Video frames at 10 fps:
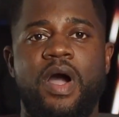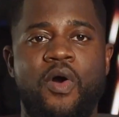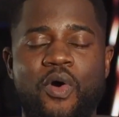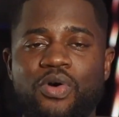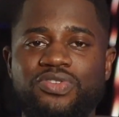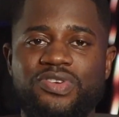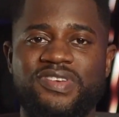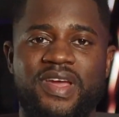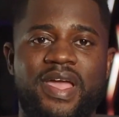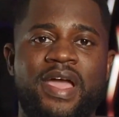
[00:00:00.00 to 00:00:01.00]
I'll also
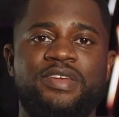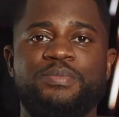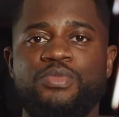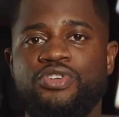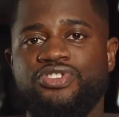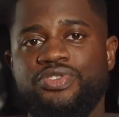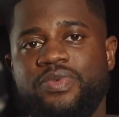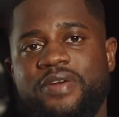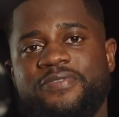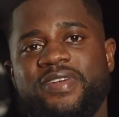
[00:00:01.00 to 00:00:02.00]
check any
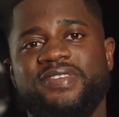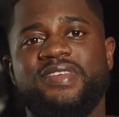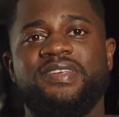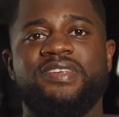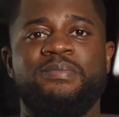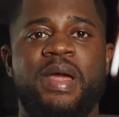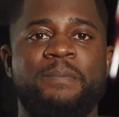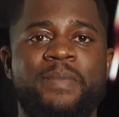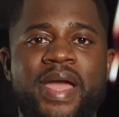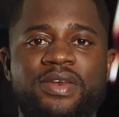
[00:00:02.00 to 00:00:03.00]
module references in my
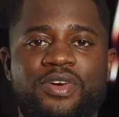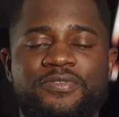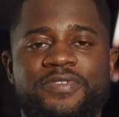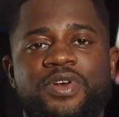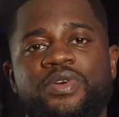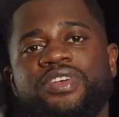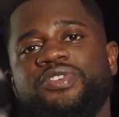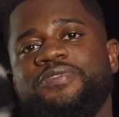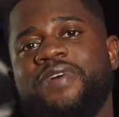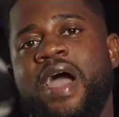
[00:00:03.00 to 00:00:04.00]
main
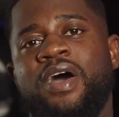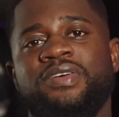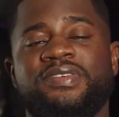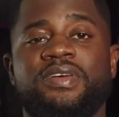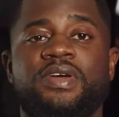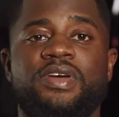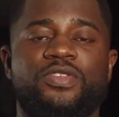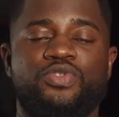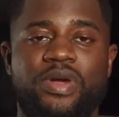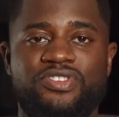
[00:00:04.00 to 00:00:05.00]
configuration files
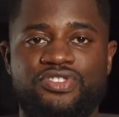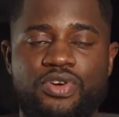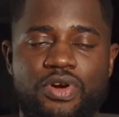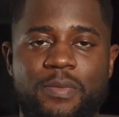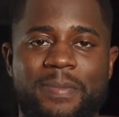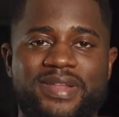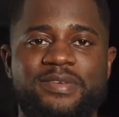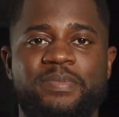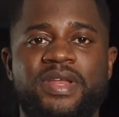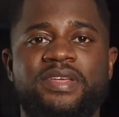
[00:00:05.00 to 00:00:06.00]
to ensure
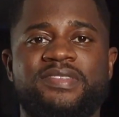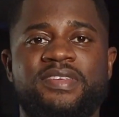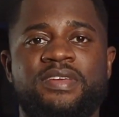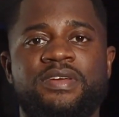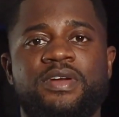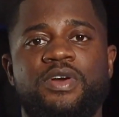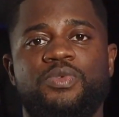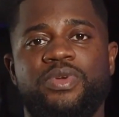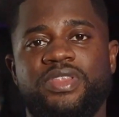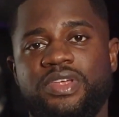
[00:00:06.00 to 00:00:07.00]
compatibility
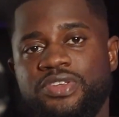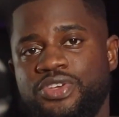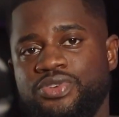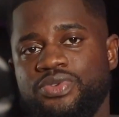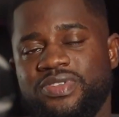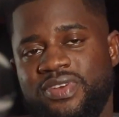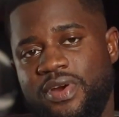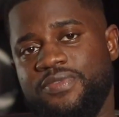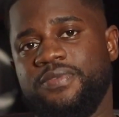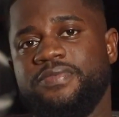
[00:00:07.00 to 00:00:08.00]
with the new
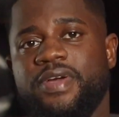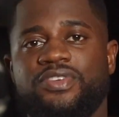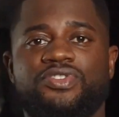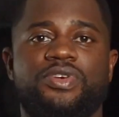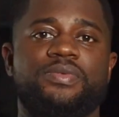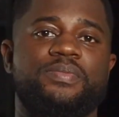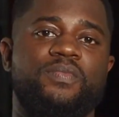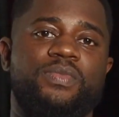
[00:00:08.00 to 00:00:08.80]
Terraform version.